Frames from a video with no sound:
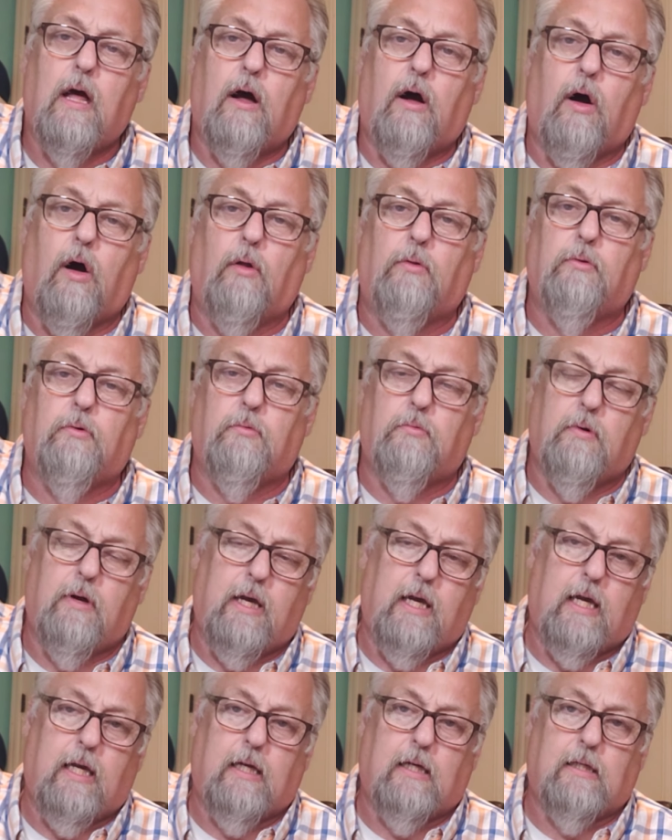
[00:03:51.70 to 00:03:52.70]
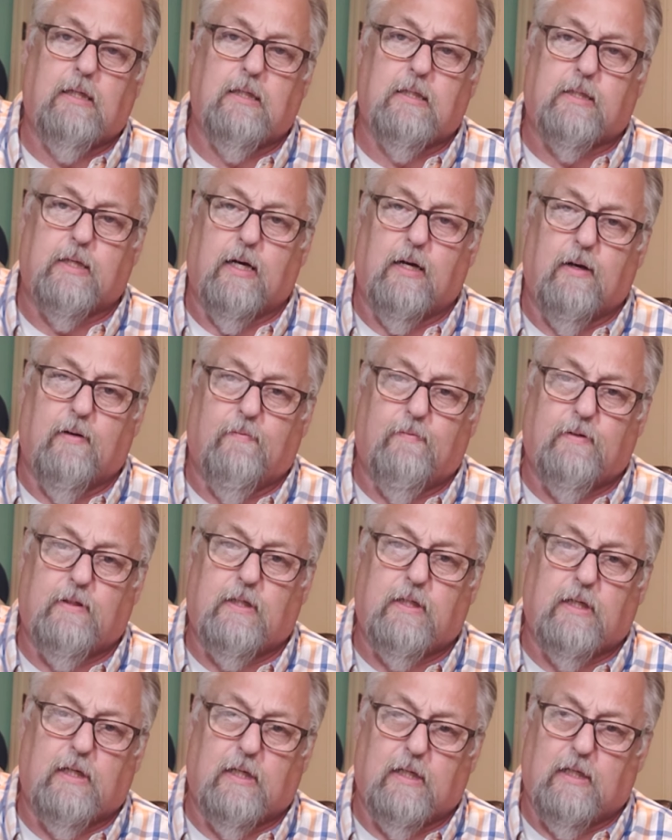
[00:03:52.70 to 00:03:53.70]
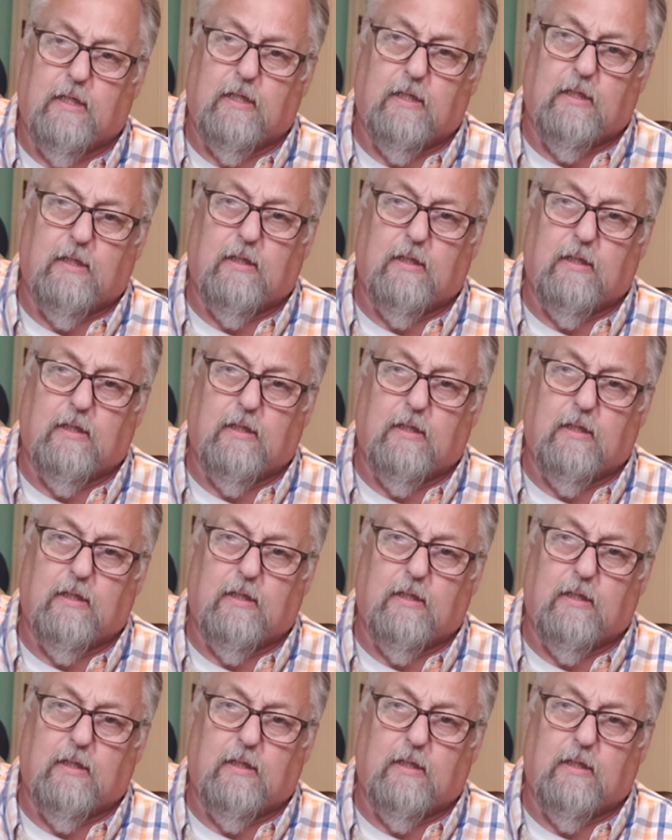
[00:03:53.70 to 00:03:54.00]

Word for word: on the wings of a dove.